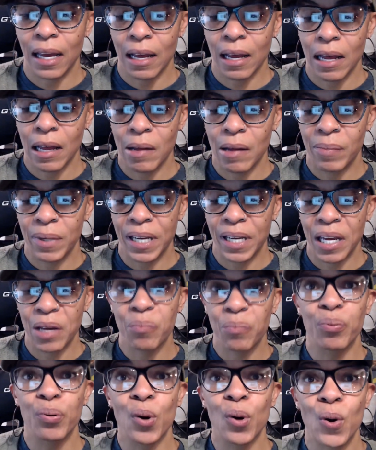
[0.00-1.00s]
became
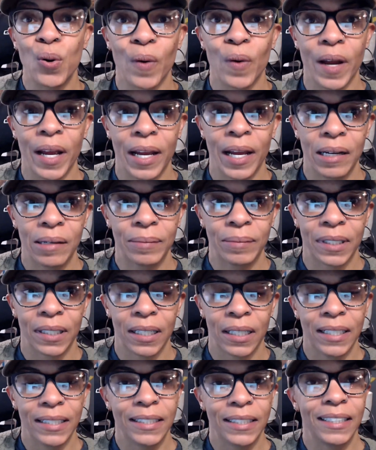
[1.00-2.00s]
programmed
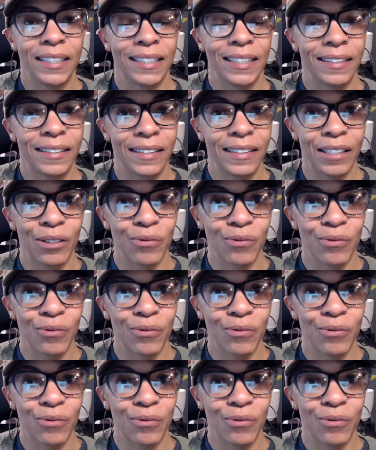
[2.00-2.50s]
to just sit